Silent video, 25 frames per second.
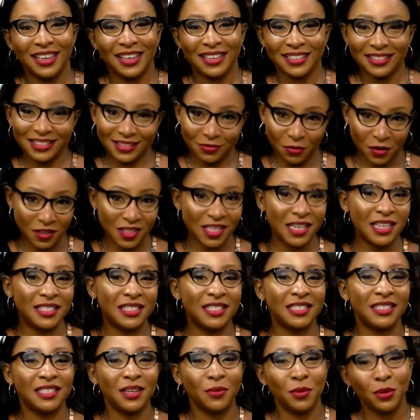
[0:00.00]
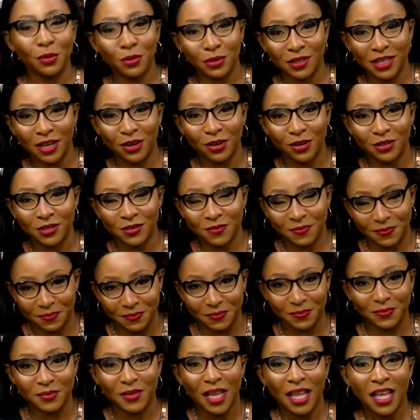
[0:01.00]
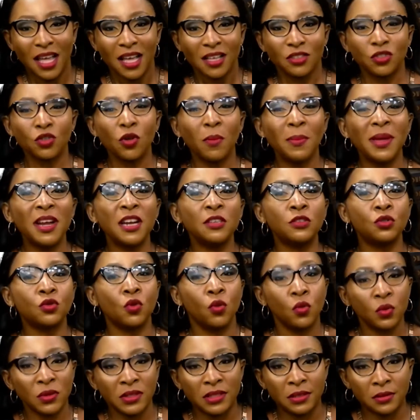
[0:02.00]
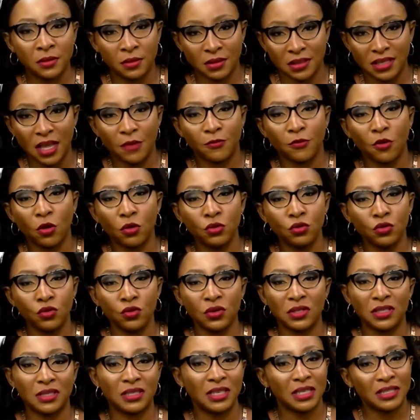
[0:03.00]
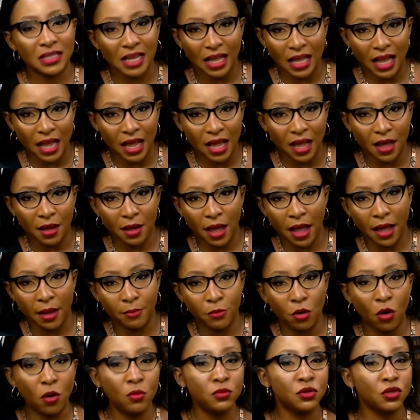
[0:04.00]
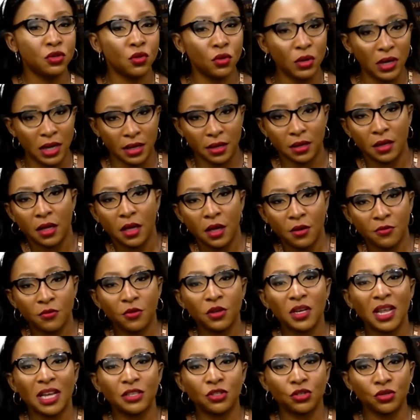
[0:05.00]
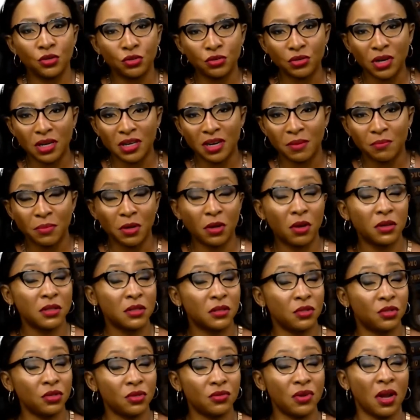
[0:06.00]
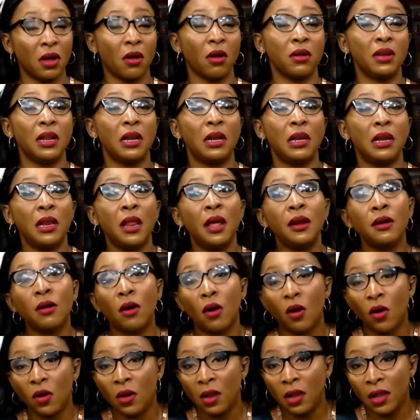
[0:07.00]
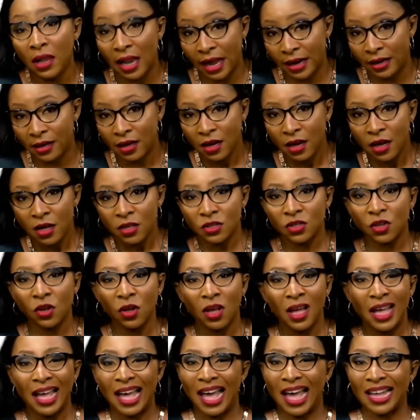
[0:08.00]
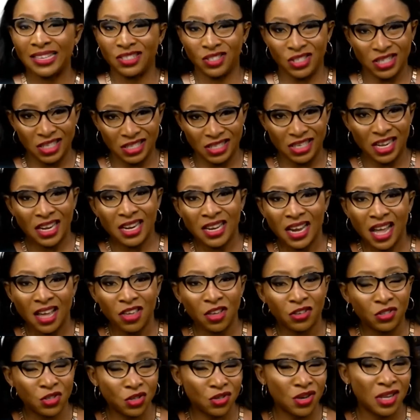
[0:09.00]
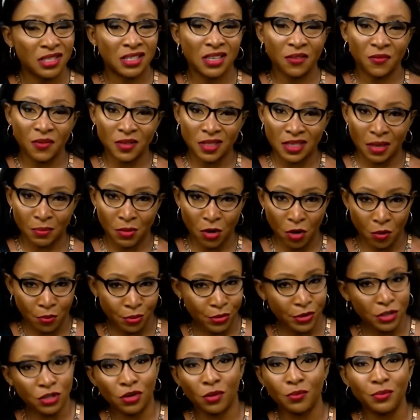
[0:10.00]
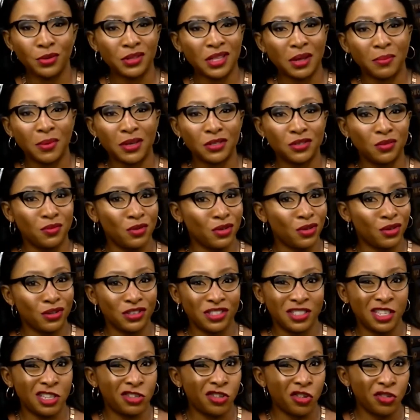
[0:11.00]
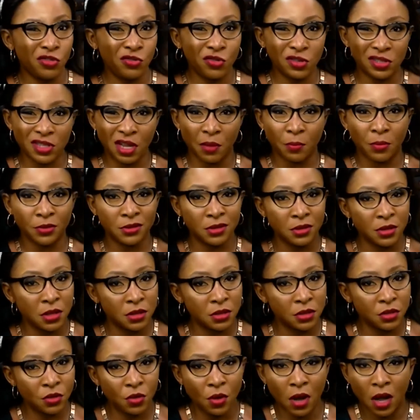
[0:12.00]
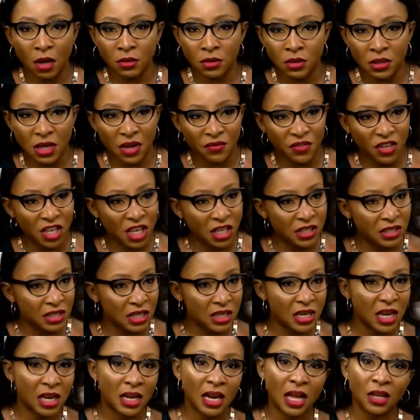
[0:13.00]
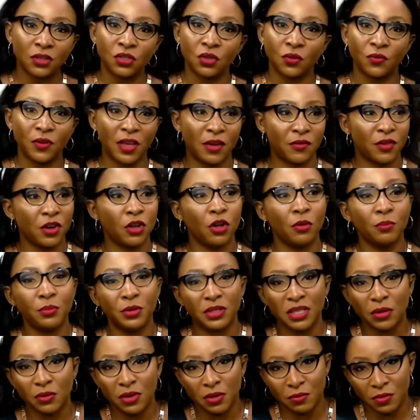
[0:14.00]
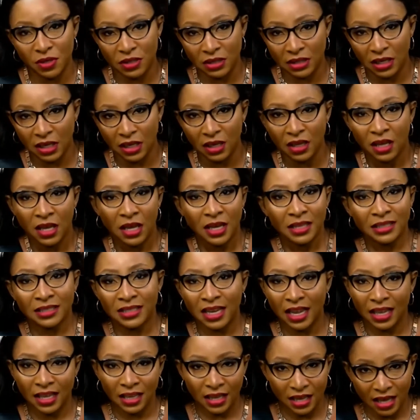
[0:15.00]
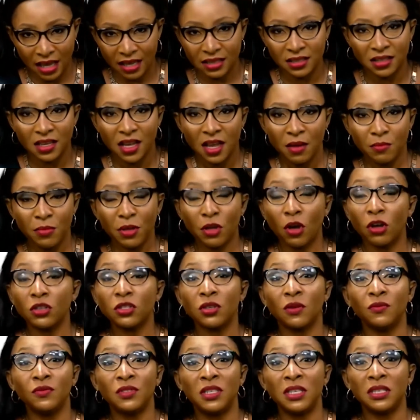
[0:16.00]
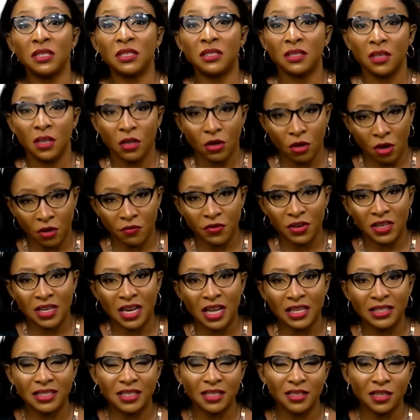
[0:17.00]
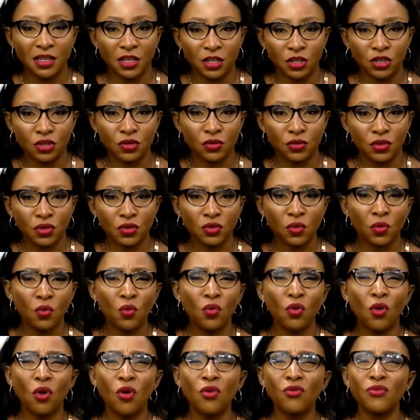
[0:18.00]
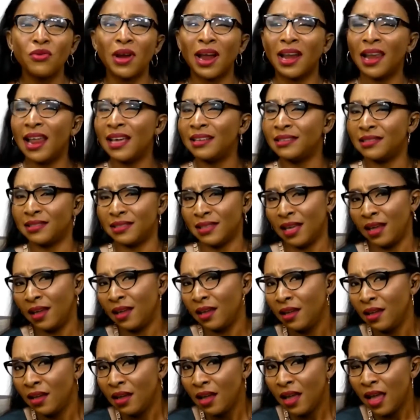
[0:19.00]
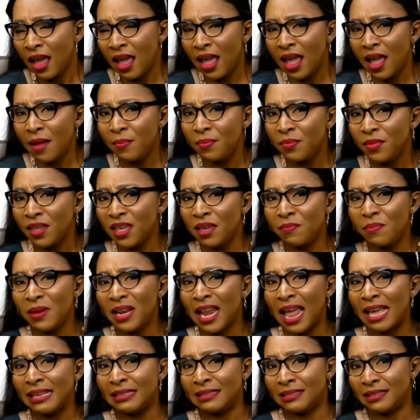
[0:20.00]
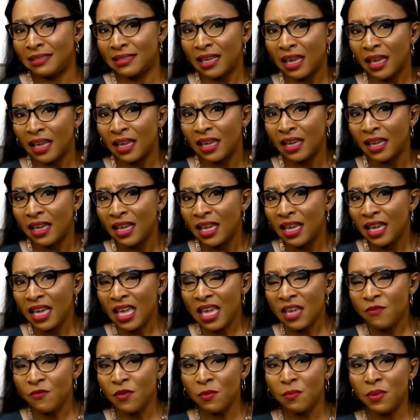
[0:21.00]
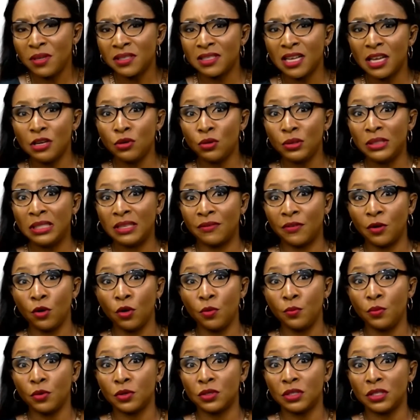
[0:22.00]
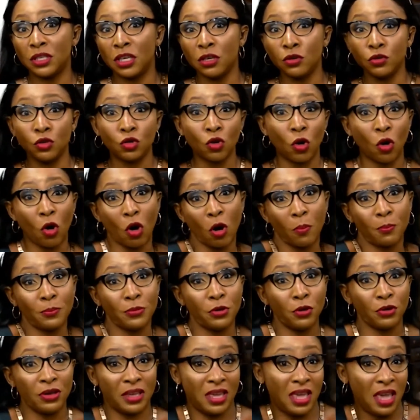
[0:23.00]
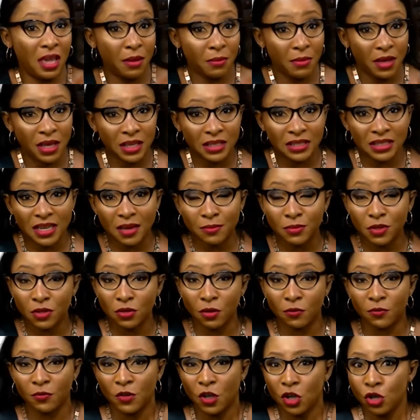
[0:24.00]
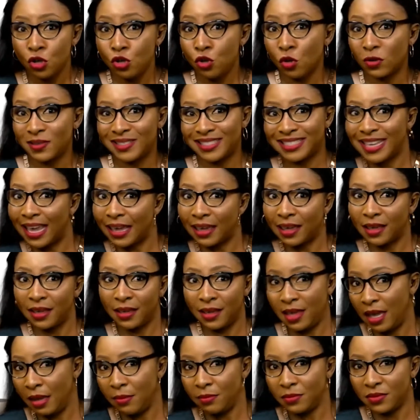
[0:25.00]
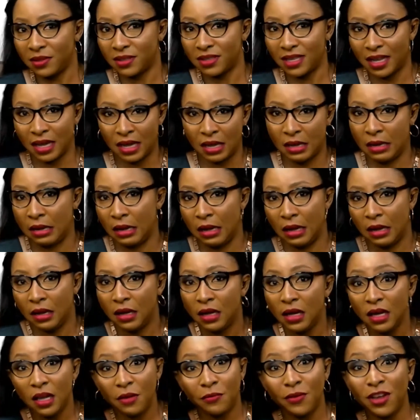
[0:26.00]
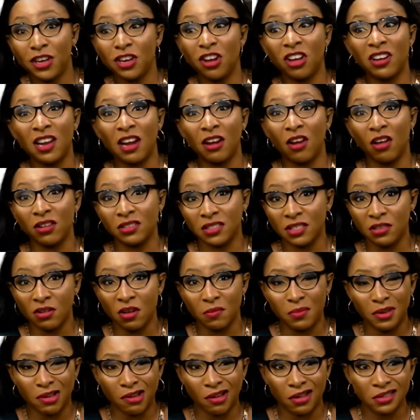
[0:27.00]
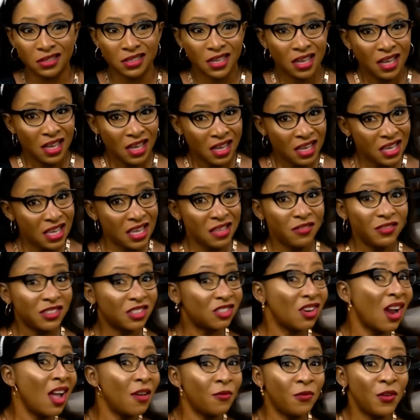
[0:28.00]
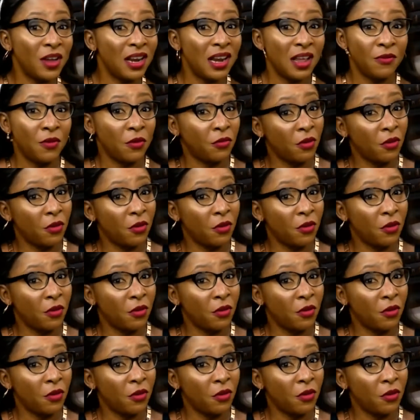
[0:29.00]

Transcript: Facilities they will go tell us. So many schools can't do homeschooling for their children because children can't learn online. So as you do now, your children sabi operate computer passive because they don't use the opportunity to know how to navigate in and out of every computer we be say then get because of this COVID-19 issue. So we can't realize say it be like say. If you be saying, you know, develop your skills or up your game in terms of your tech games. If you don't a long time, you know, because try if you leave it for